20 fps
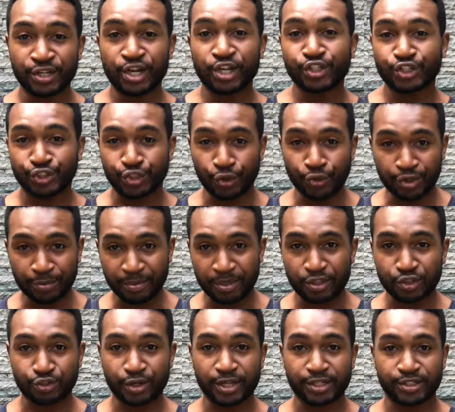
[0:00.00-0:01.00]
show them
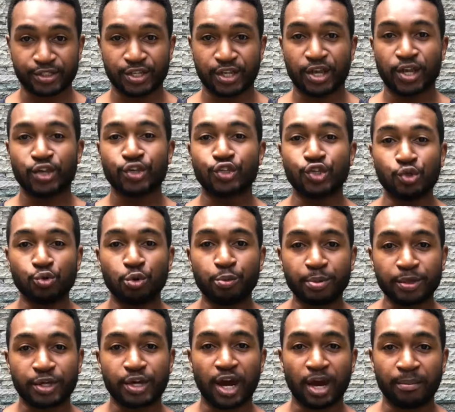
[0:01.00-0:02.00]
interest, you will
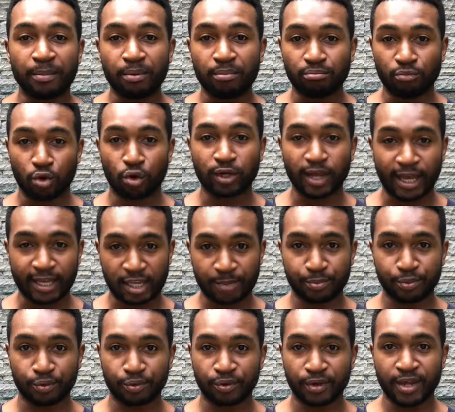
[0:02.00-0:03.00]
become more
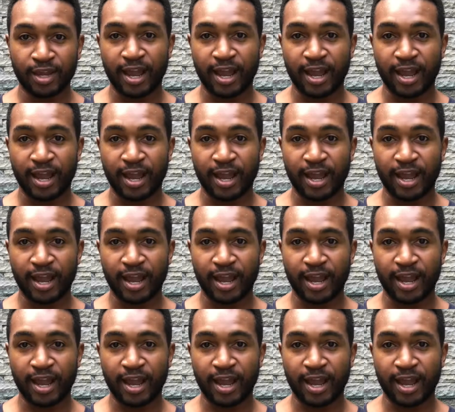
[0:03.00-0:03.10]
likable.